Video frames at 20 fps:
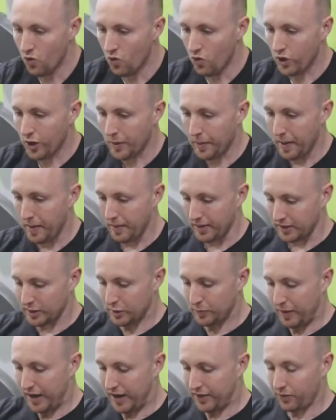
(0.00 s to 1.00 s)
You're gonna be able to
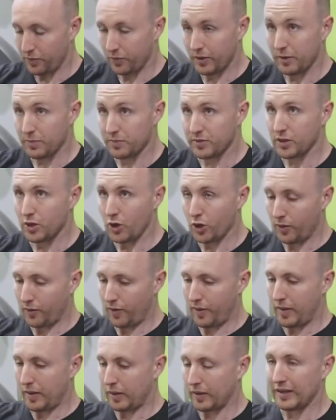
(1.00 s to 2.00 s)
expand the ribs, you're gonna
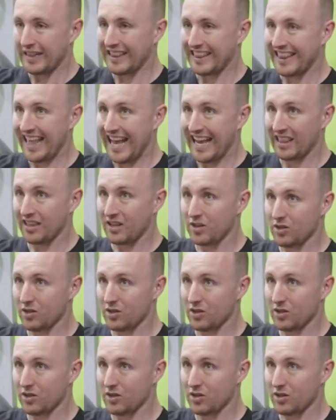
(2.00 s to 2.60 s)
be able to lengthen